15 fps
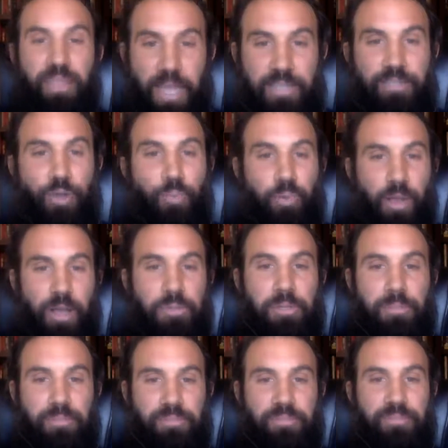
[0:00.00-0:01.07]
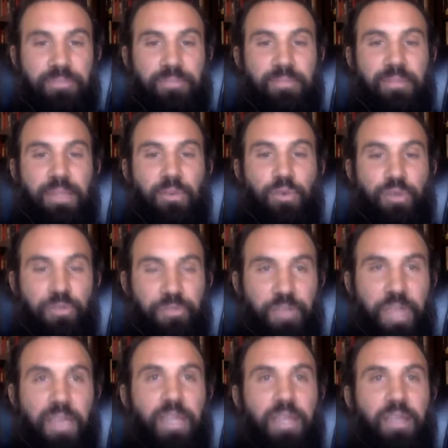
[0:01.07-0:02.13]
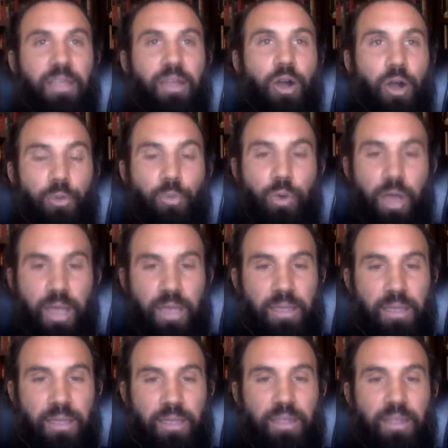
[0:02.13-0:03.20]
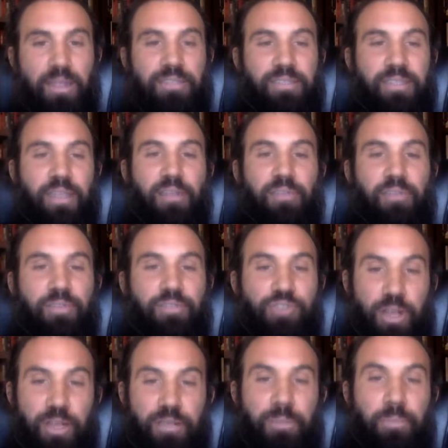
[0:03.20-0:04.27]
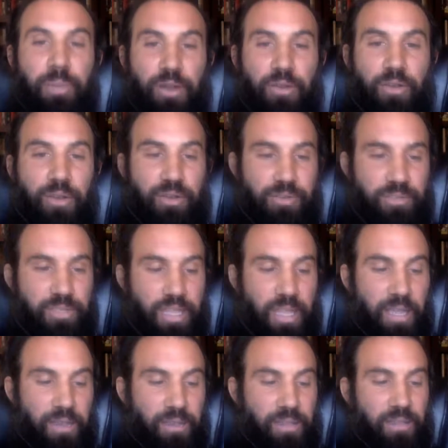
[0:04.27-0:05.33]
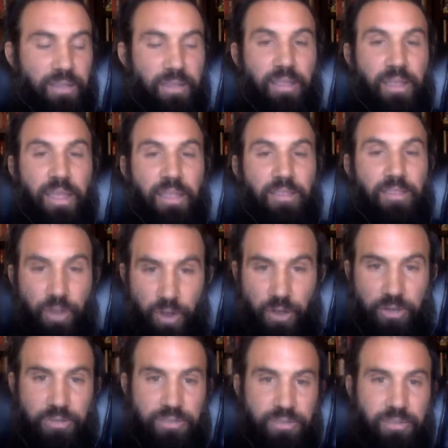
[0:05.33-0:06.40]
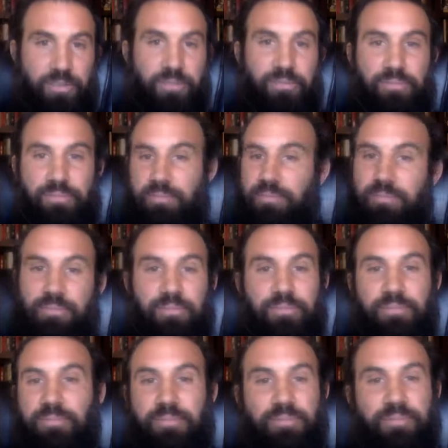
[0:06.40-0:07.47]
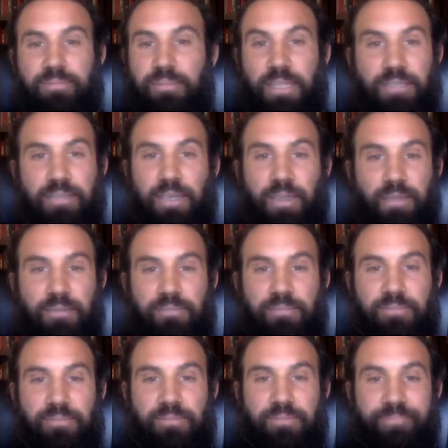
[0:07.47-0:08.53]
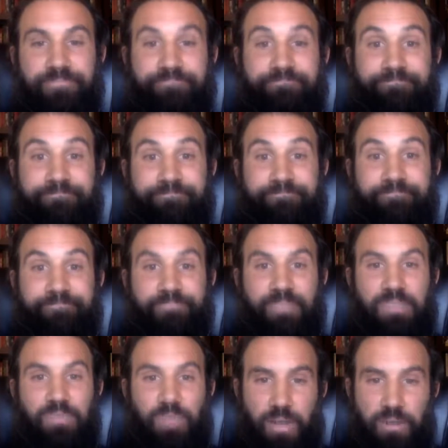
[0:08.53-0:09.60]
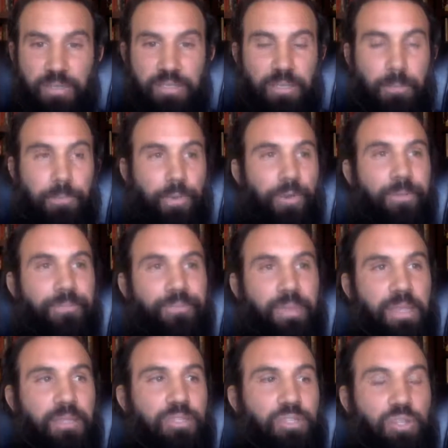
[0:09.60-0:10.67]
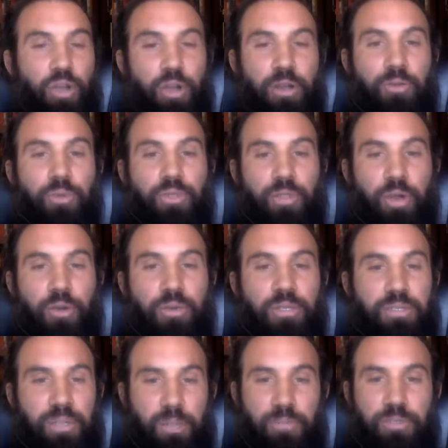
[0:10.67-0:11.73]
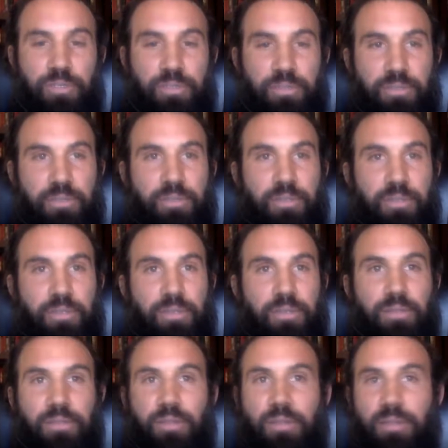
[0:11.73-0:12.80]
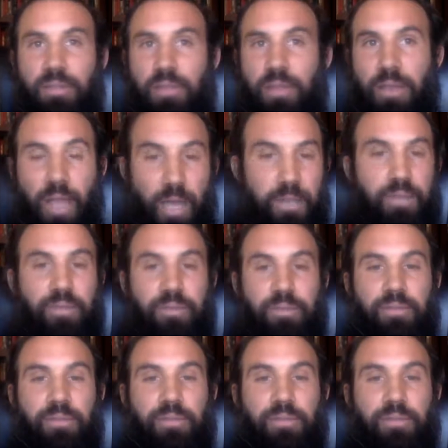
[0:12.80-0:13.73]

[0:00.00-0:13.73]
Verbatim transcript: That's our problem. We're defending our way instead of trying to better understand dogs. That's it. It's very simple. Start with no assumptions. None.